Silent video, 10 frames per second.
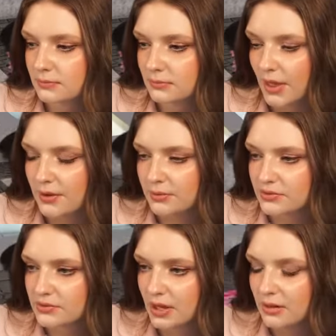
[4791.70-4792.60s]
thought it was
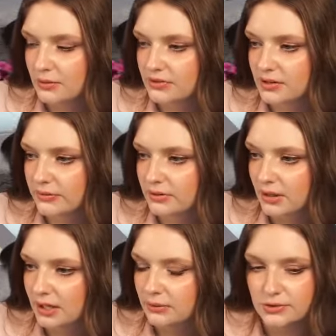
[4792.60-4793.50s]
I thought it was a different
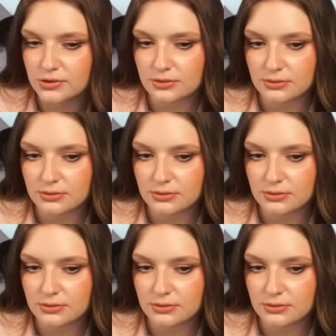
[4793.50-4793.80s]
language.